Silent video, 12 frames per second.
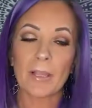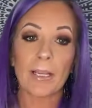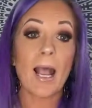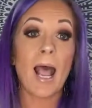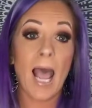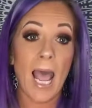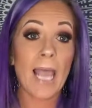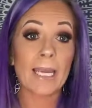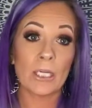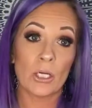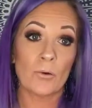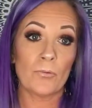Like I
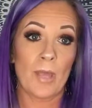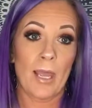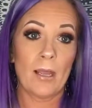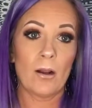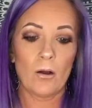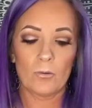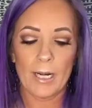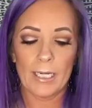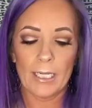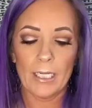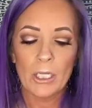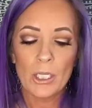know that already.